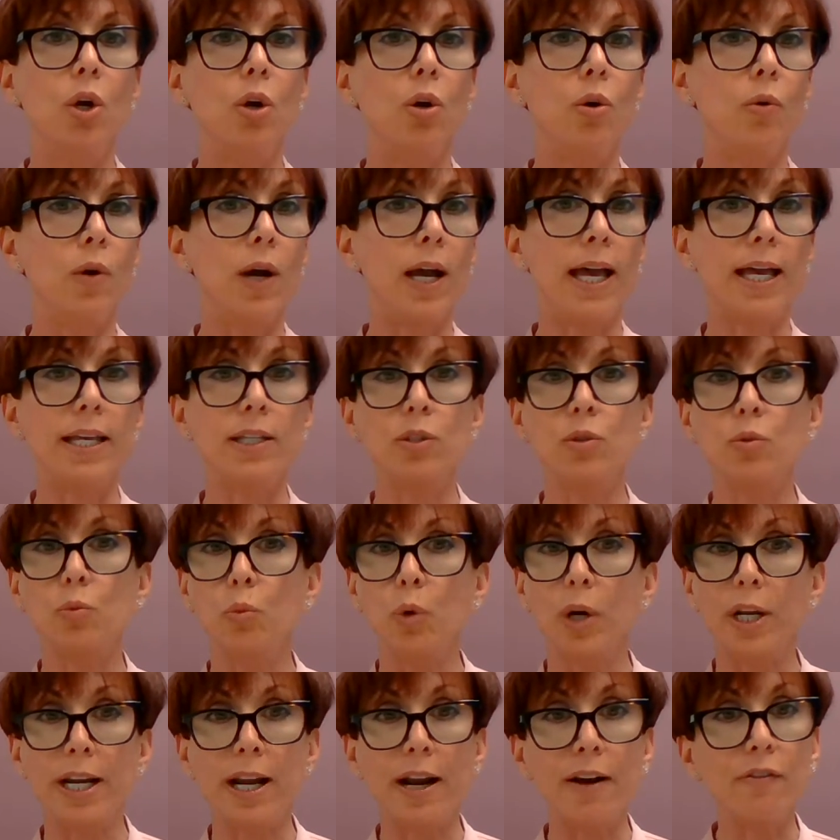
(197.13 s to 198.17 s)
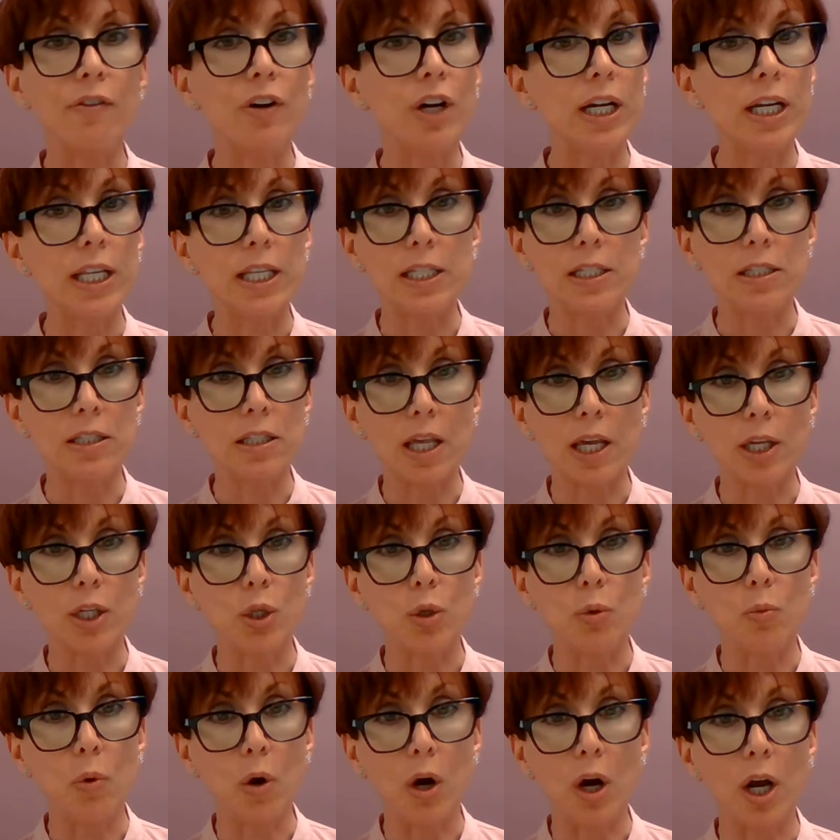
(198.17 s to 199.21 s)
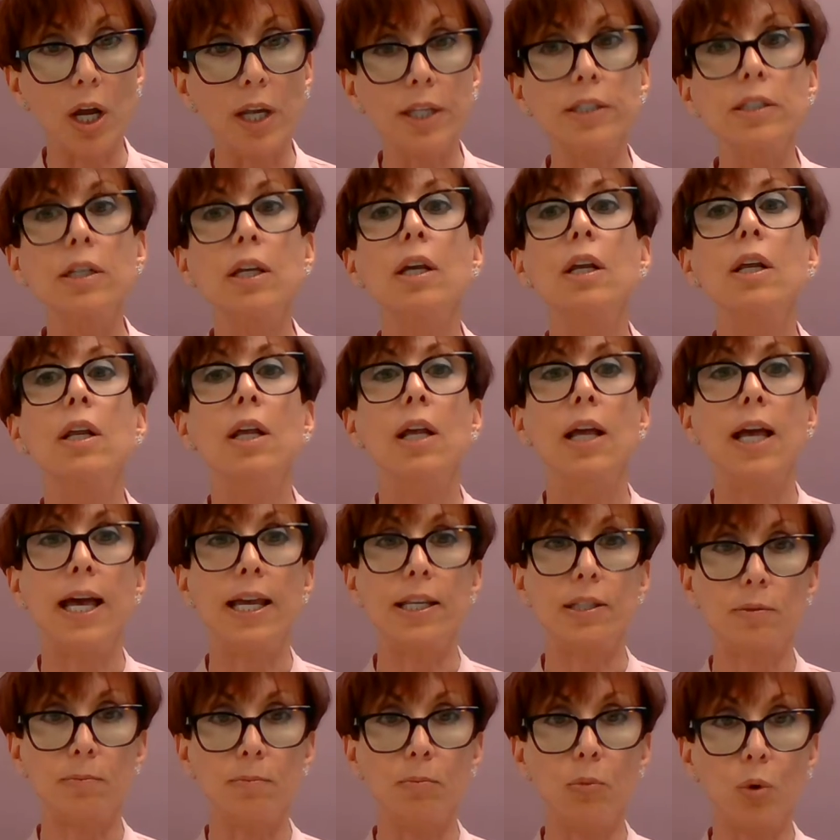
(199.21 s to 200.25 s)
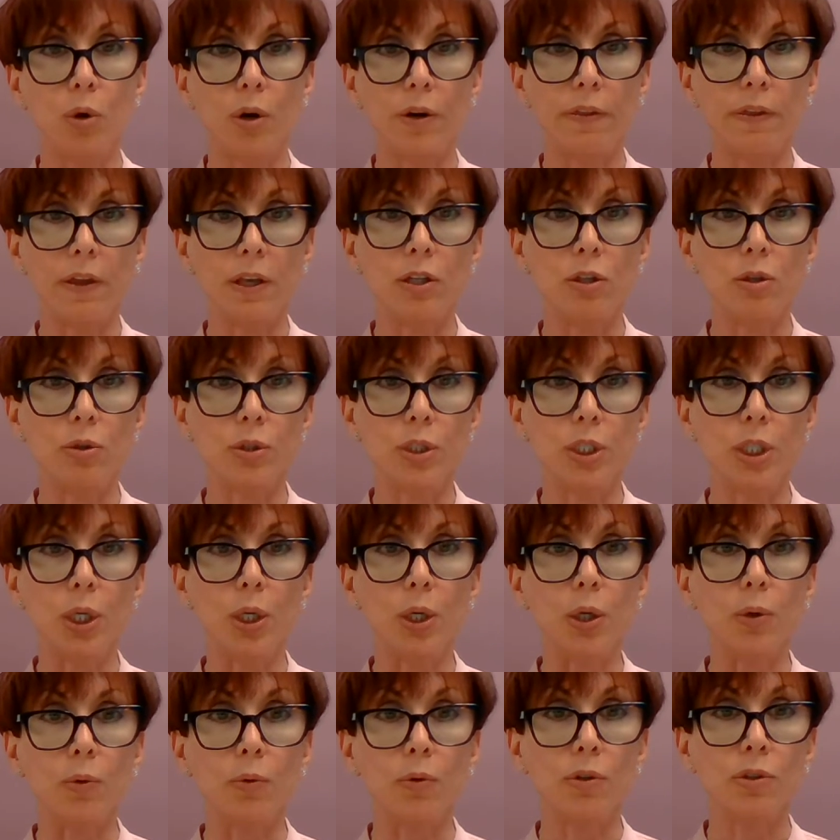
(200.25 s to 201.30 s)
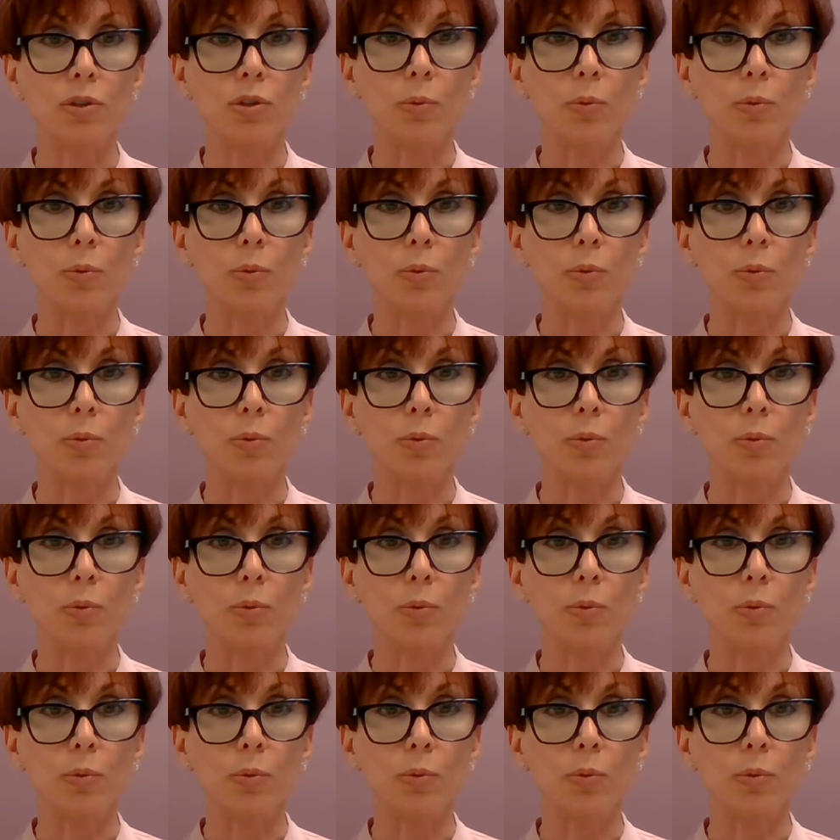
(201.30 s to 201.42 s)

who has whatever it is that you want, has more than you do.